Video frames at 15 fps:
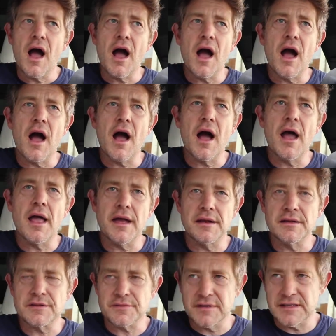and
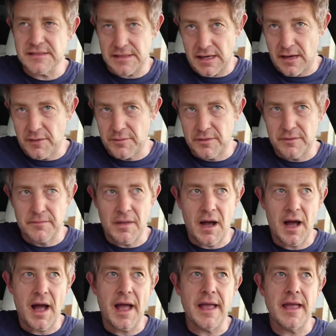his recent album,
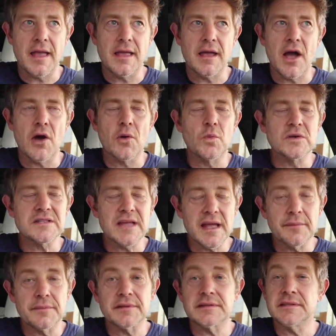I was
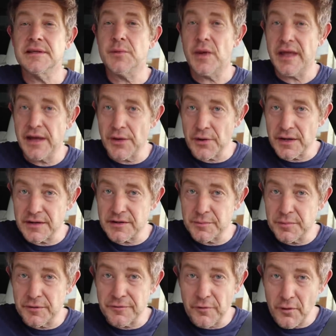able to hear it
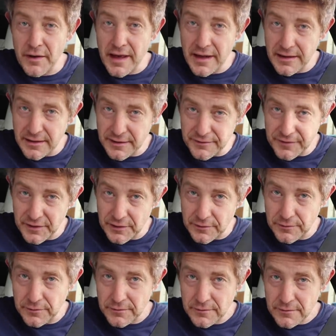before any of you.